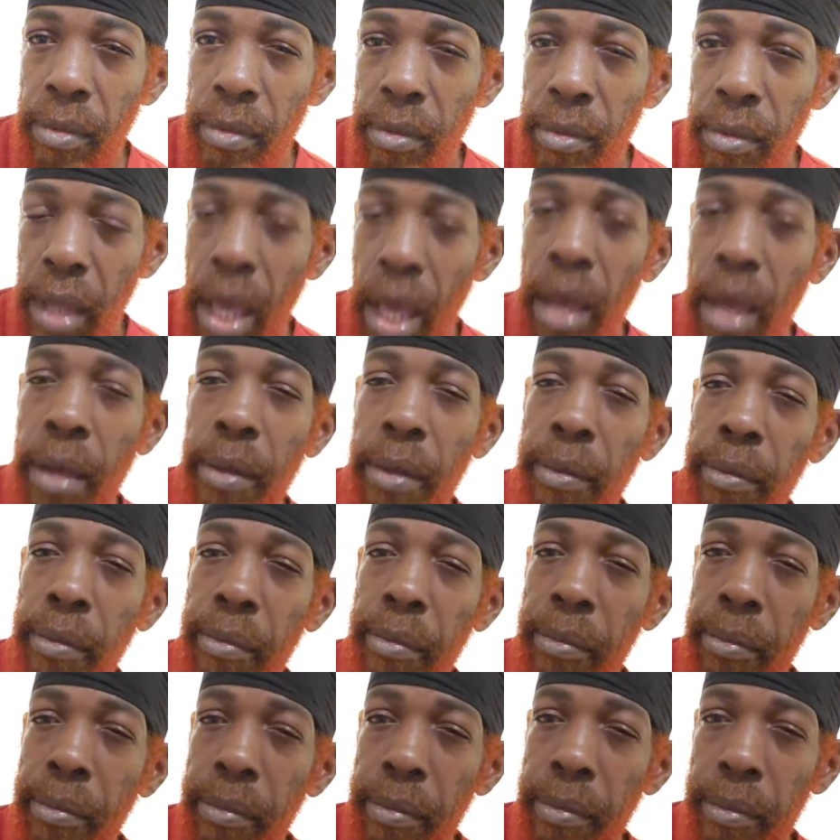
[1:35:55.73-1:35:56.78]
Yeah,
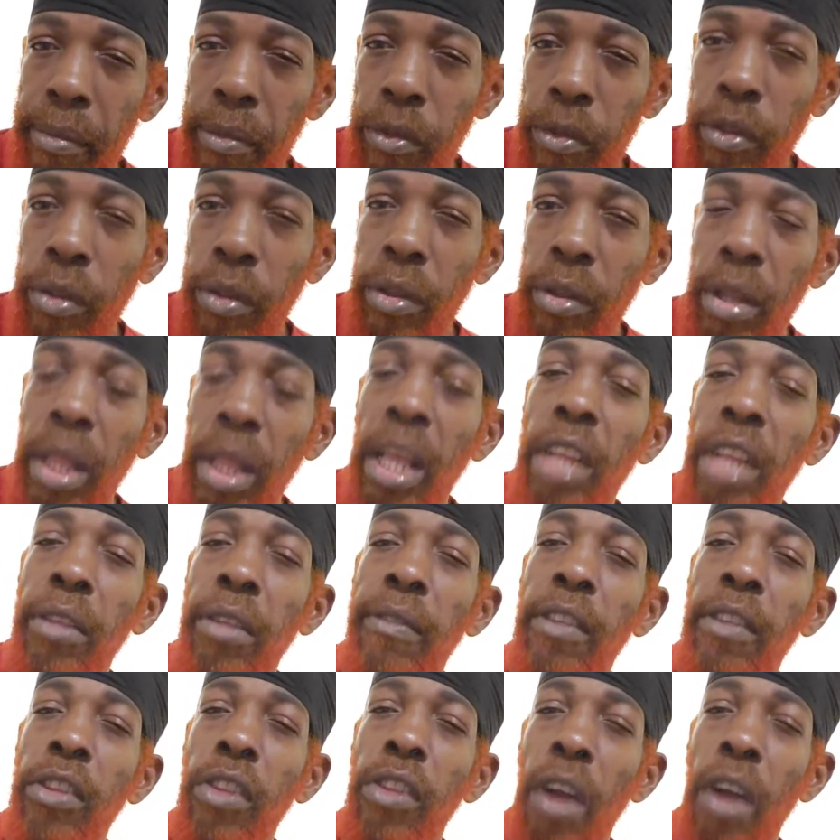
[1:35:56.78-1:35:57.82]
the land of
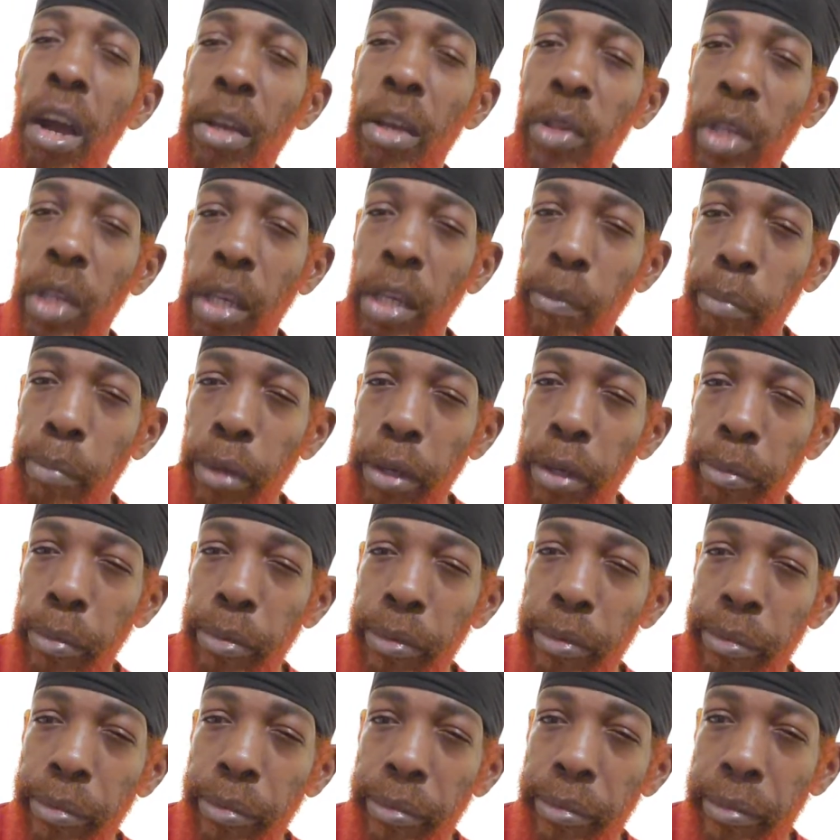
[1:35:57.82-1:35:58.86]
the dark-skinned people.
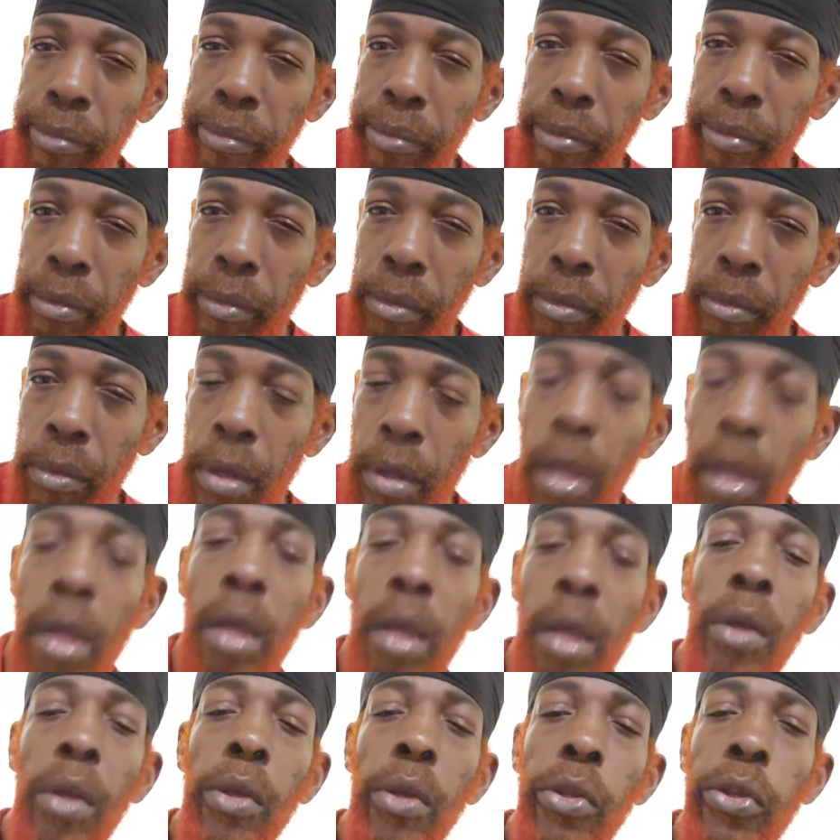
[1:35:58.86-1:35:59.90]

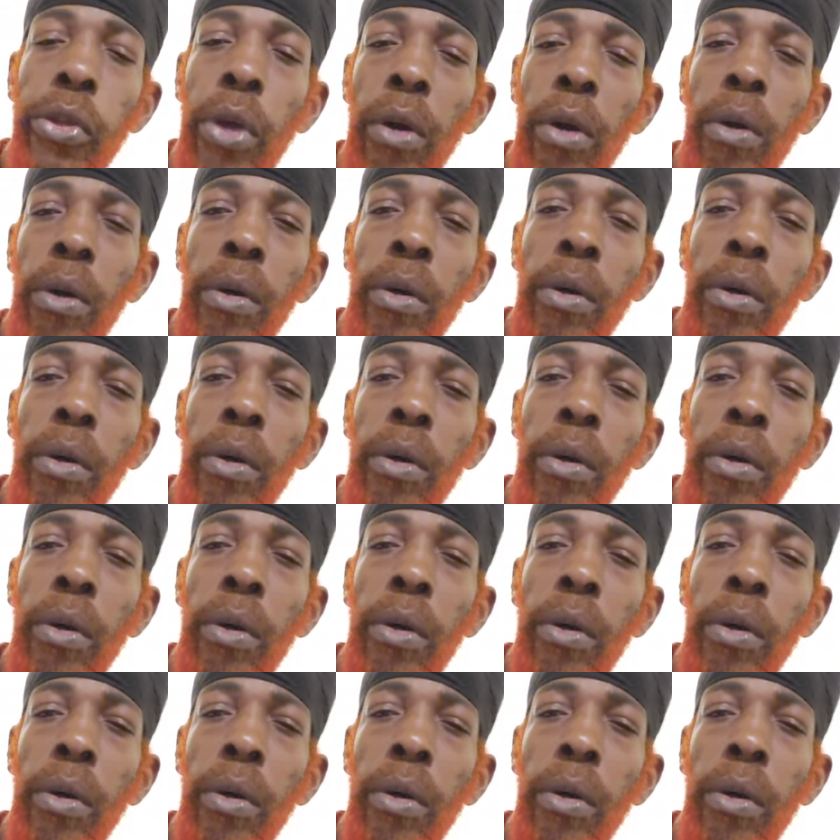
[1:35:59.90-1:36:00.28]
So,